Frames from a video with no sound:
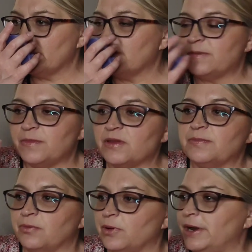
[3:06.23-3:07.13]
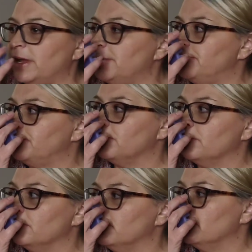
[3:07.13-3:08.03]
It smells pretty,
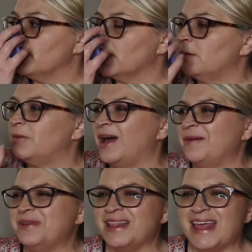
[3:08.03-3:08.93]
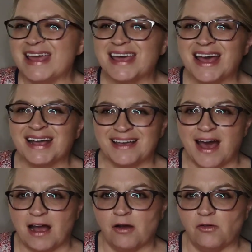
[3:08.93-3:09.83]
but I'm not like
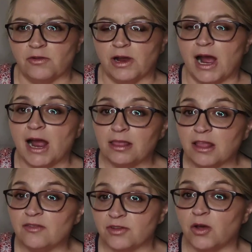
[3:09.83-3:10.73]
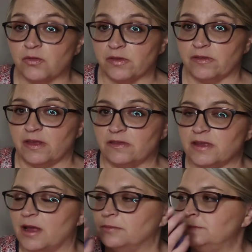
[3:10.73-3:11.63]
gaga over it. I love Coastal
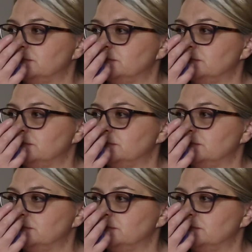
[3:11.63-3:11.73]
Sunset.